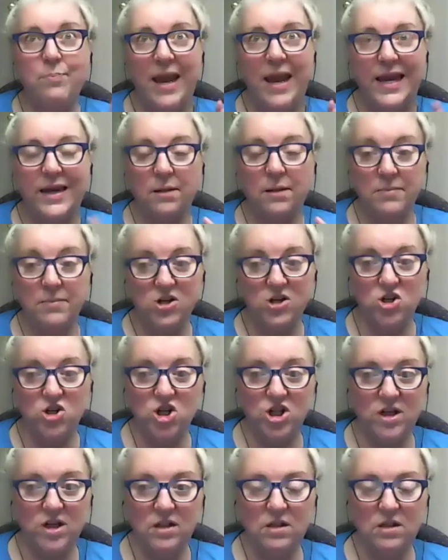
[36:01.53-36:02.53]

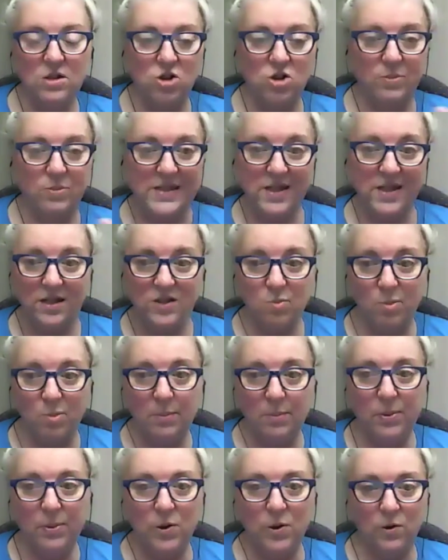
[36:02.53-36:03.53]
commission to my mm-hmm.
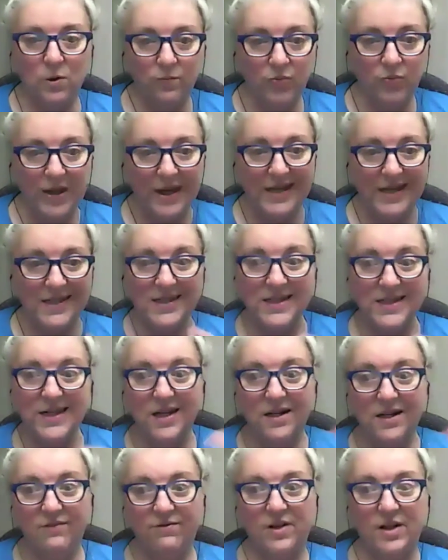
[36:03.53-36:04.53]
salespeople instead
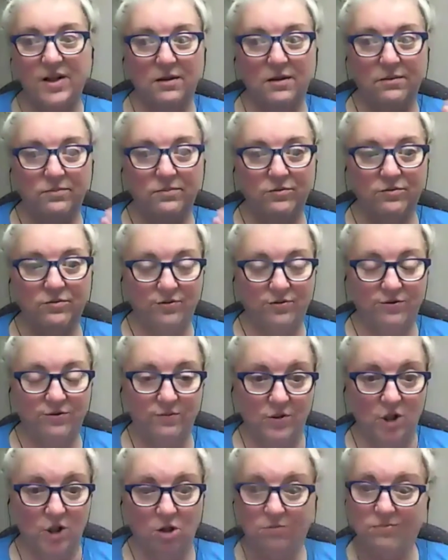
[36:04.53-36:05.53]
of a
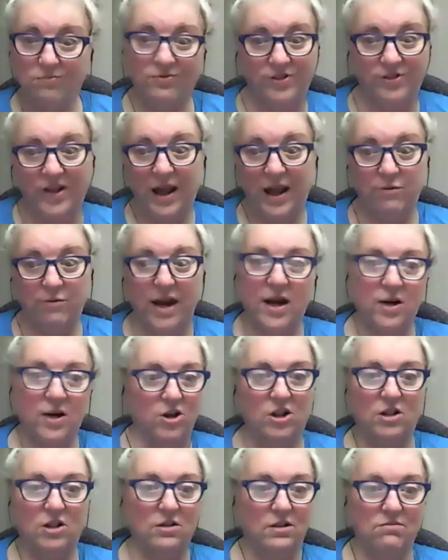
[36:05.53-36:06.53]
you know flat rate
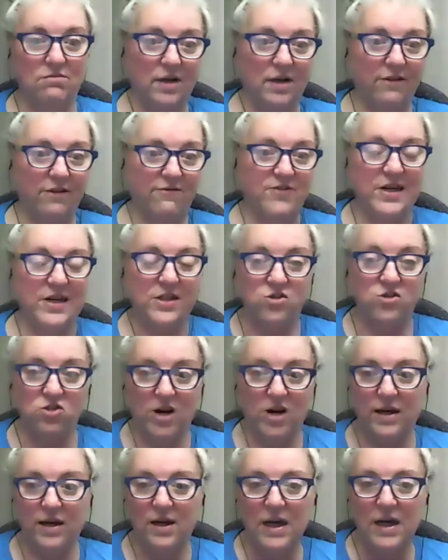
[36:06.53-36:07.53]
or yeah. a fixed
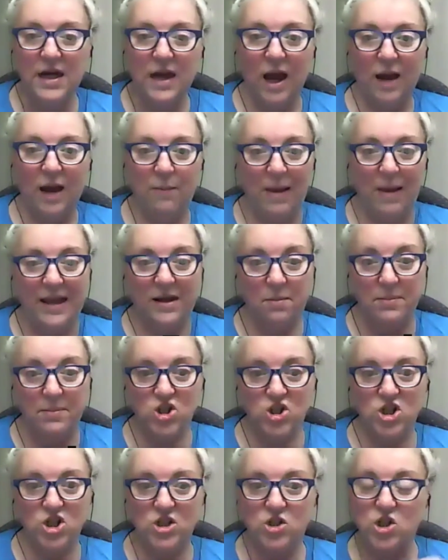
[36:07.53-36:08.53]
rate. I pay
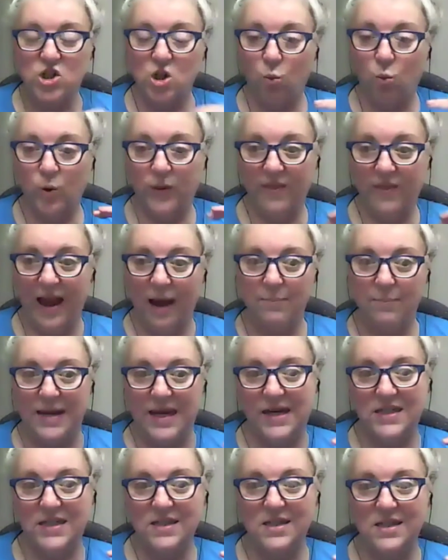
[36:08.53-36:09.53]
commission. So would that be
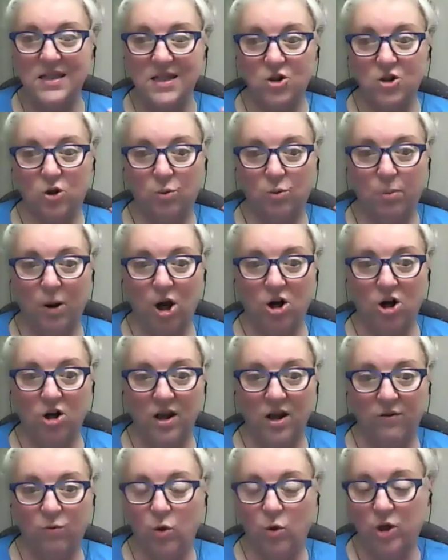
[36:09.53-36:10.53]
considered part
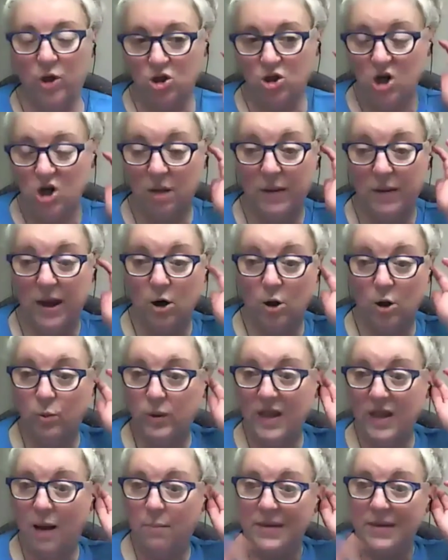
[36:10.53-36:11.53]
of what you're talking about, or would
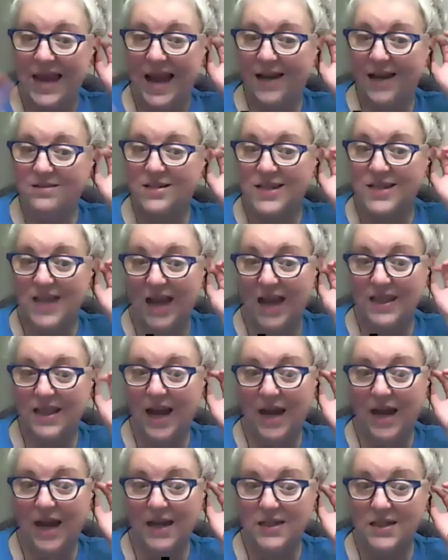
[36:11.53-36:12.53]
that be outside
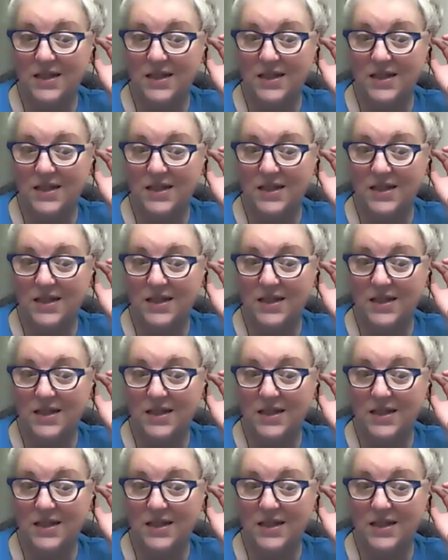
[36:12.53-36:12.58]
that?